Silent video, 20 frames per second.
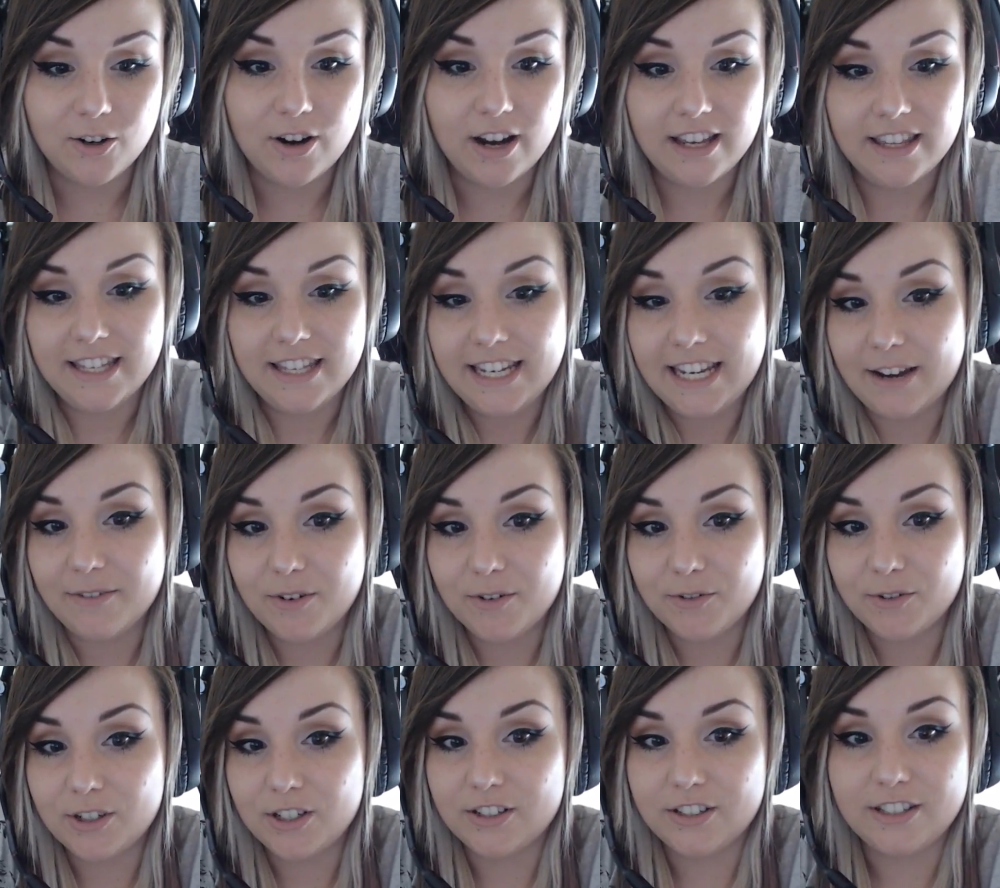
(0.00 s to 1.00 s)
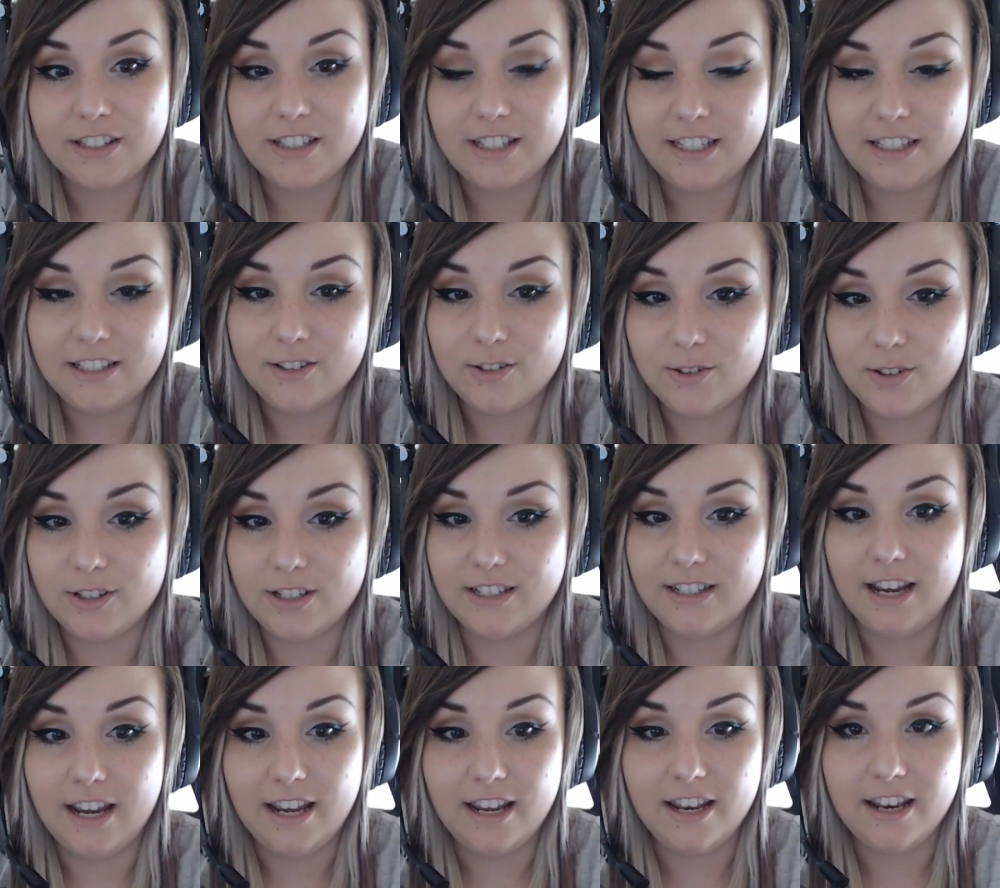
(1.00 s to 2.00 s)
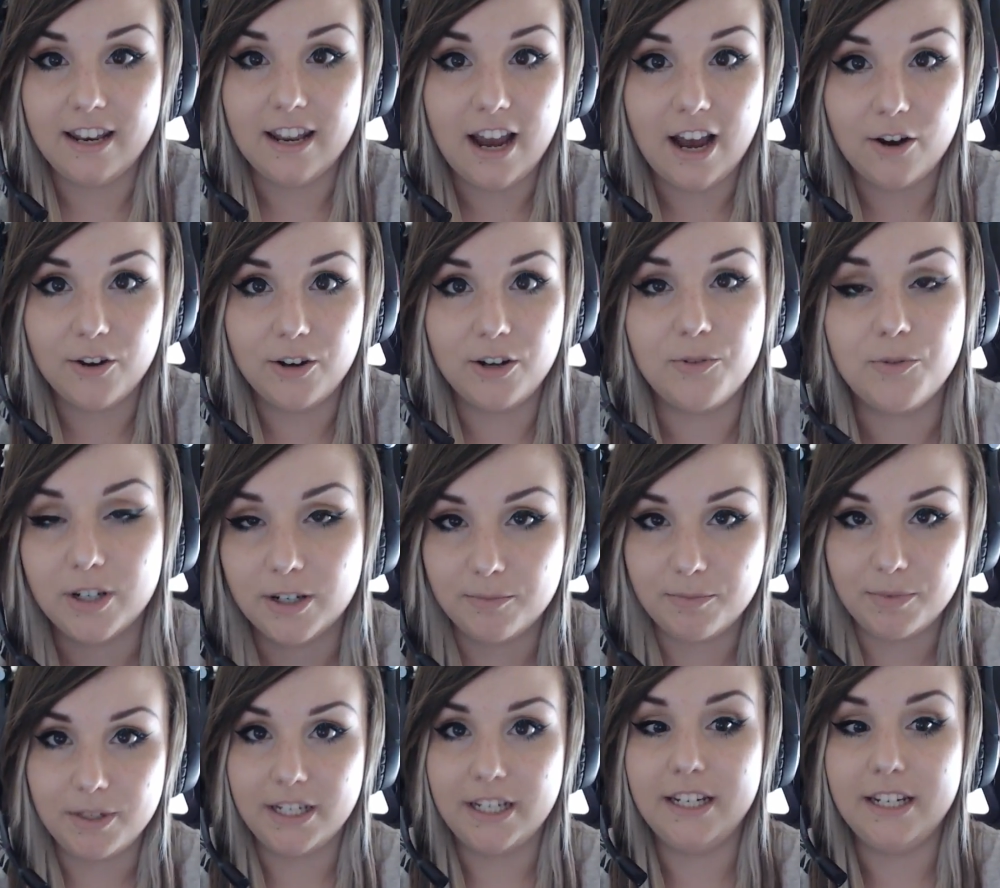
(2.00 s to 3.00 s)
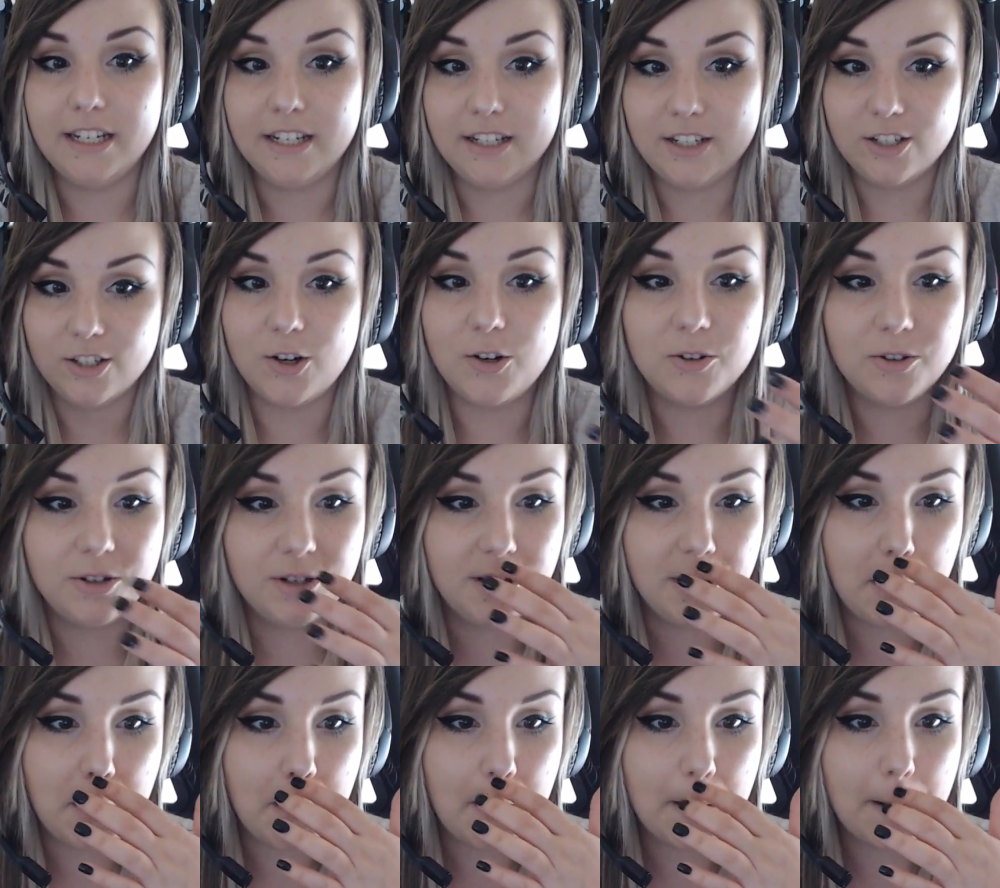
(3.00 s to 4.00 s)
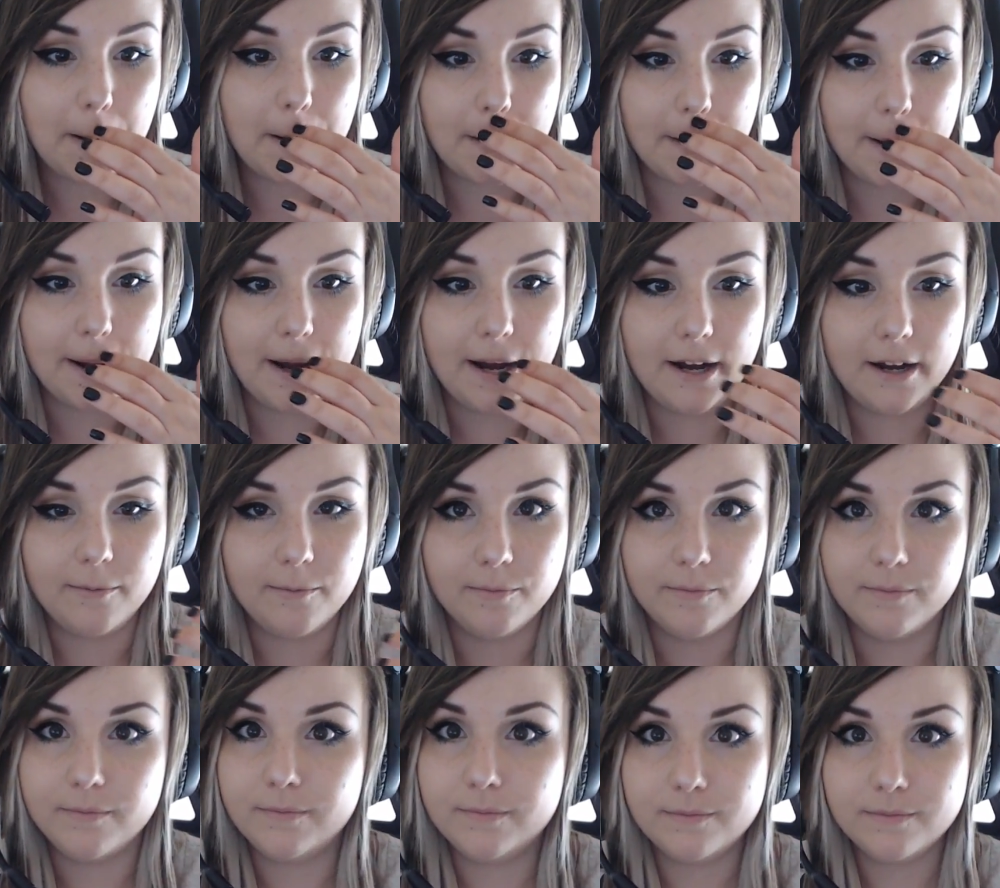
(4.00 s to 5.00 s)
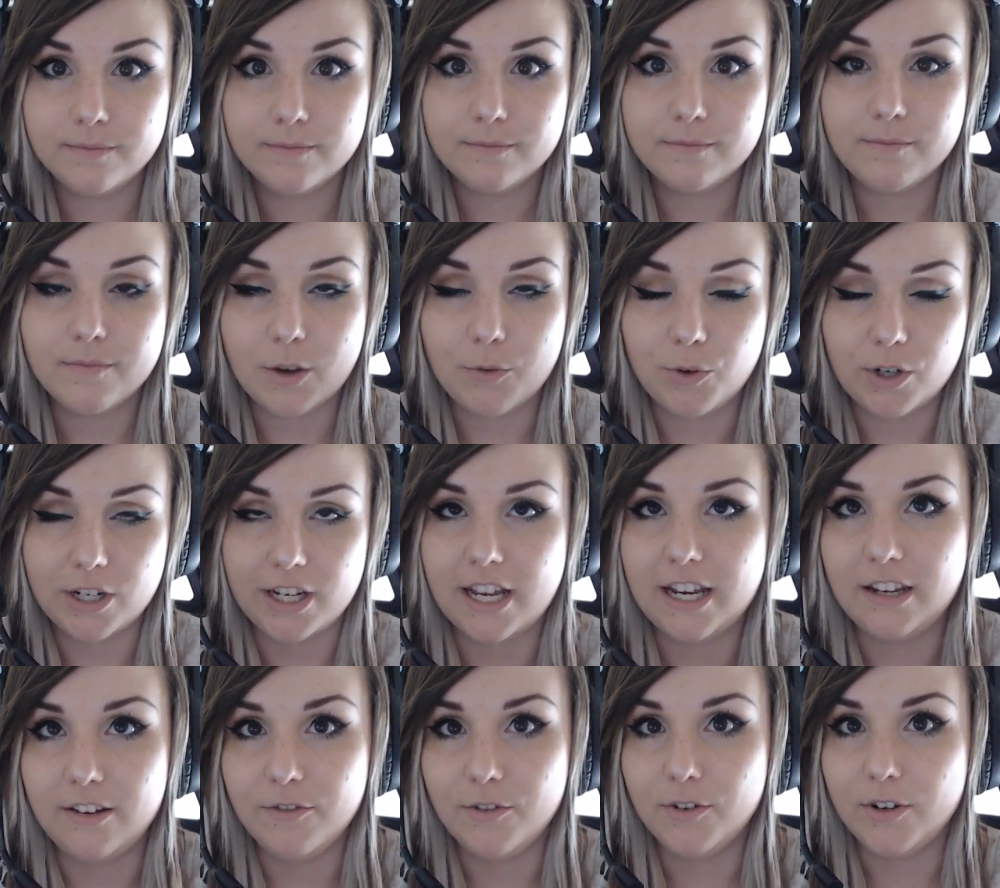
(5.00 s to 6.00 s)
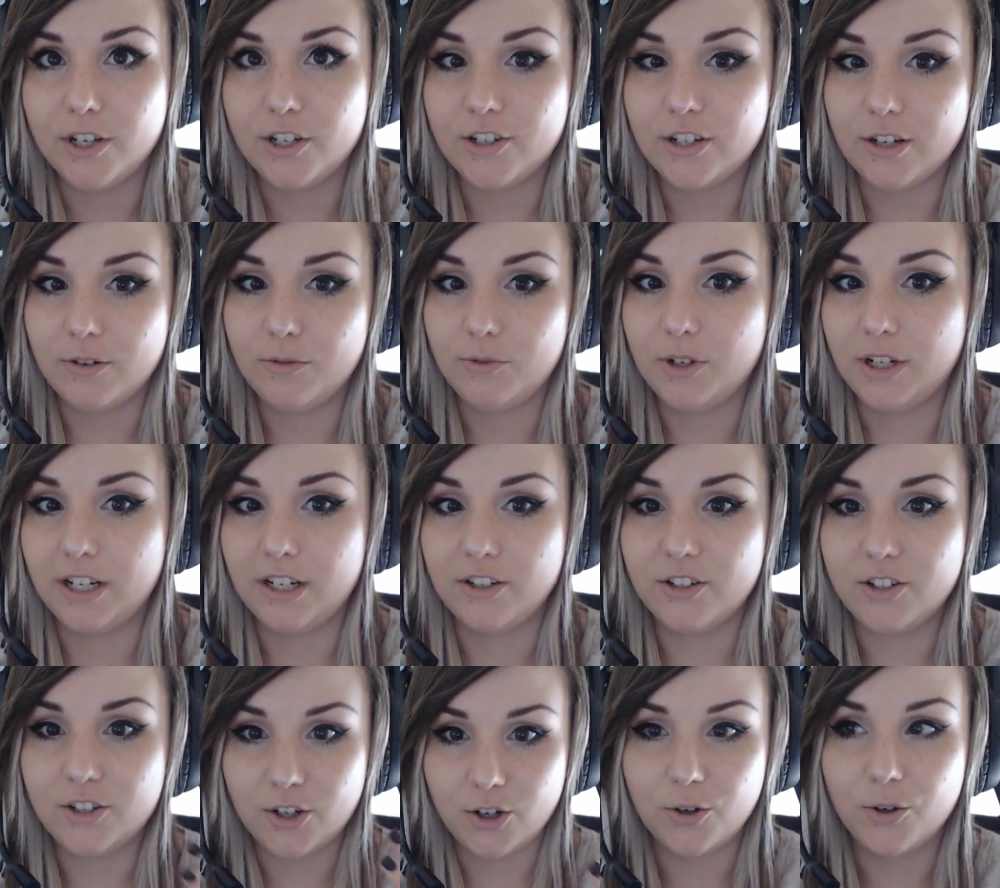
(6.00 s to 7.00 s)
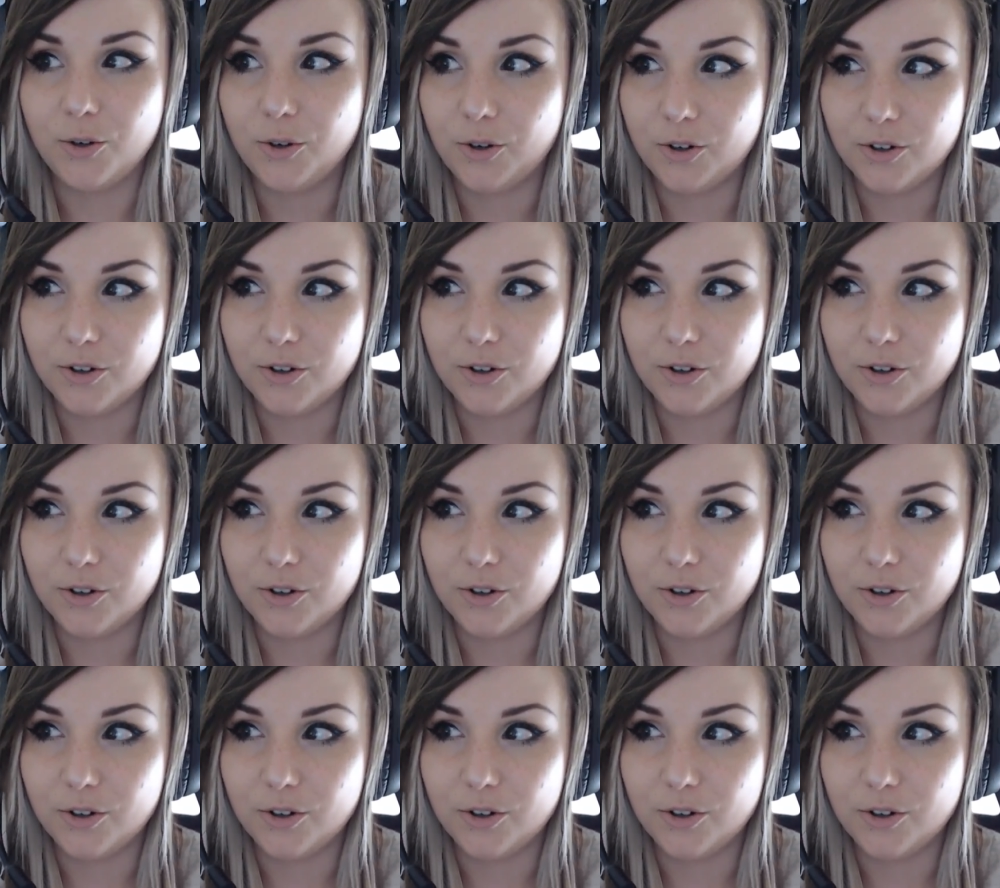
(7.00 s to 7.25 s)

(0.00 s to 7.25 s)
I think everyone just needs to decide how they want to be shown, what kind of image they want to show,